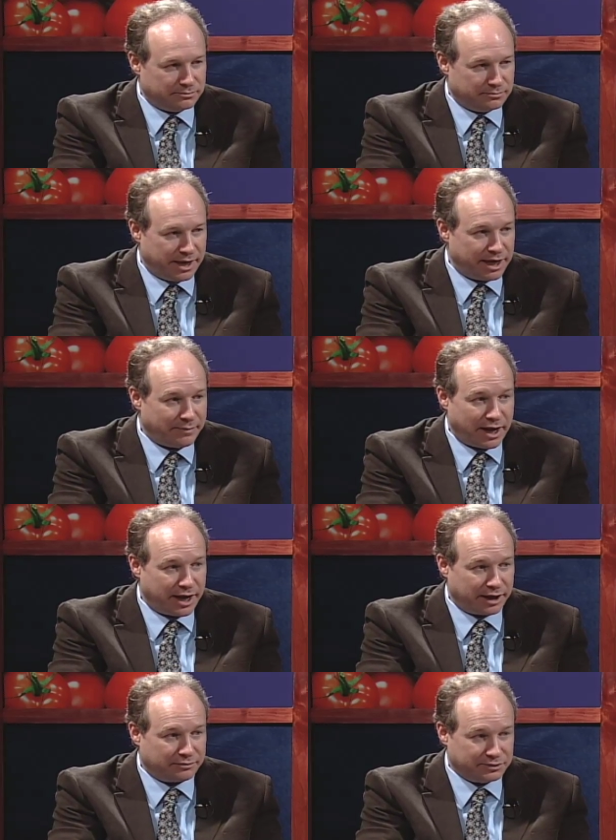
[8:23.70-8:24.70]

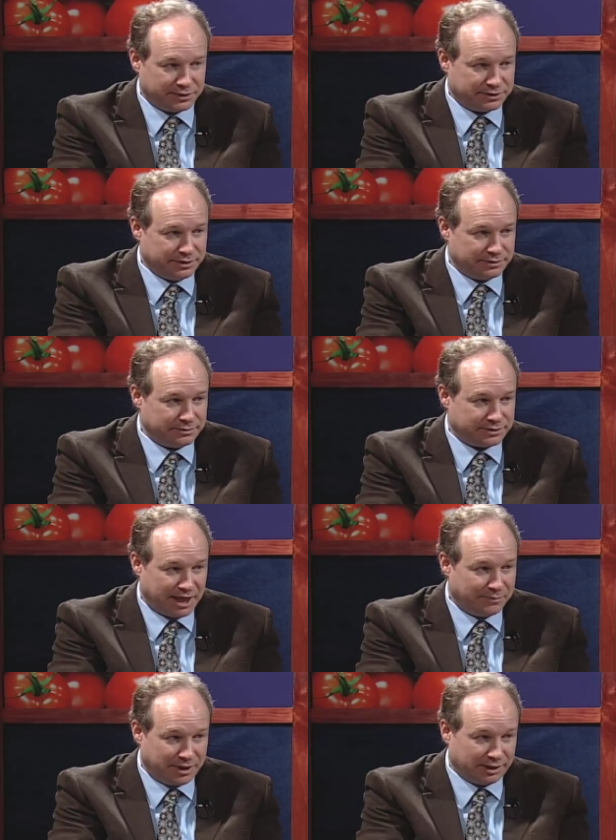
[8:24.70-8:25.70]
antibiotic resistant
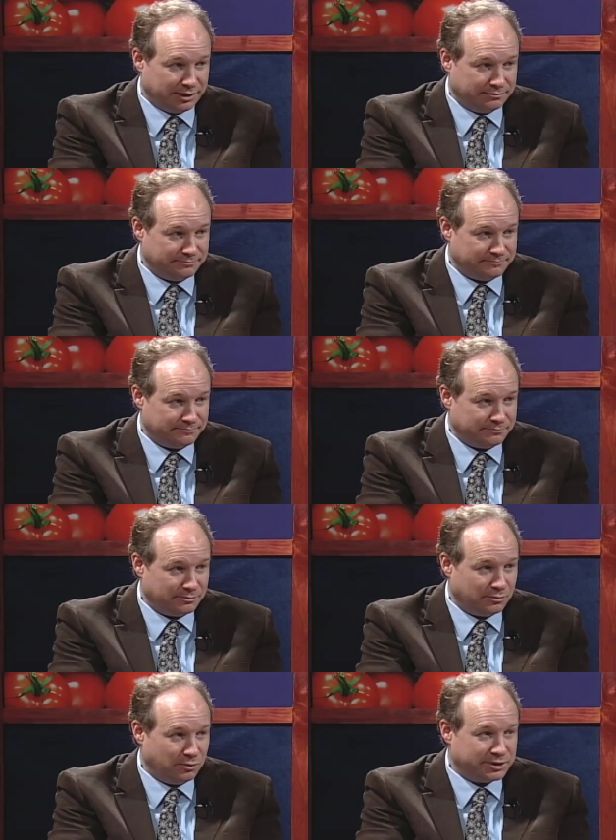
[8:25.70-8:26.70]
salmonella. Mm -hmm.
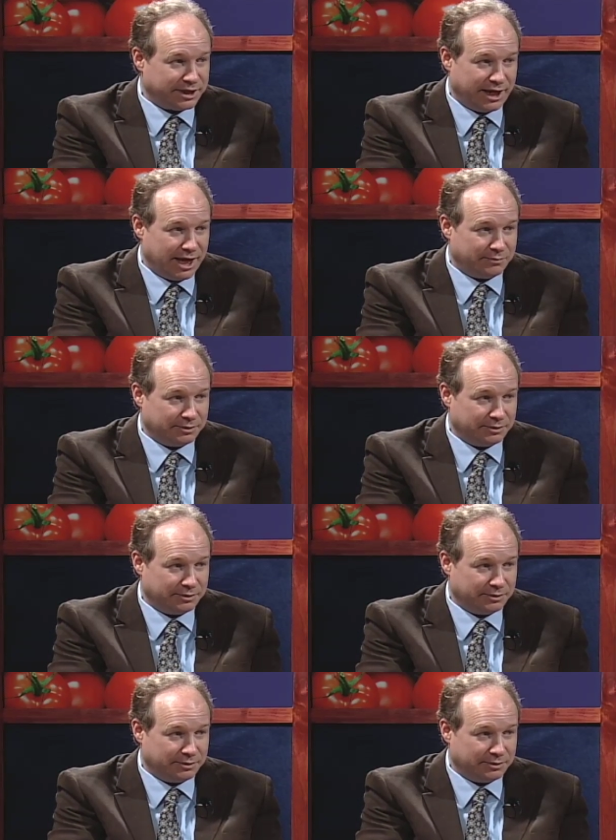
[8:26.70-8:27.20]
What's going to happen?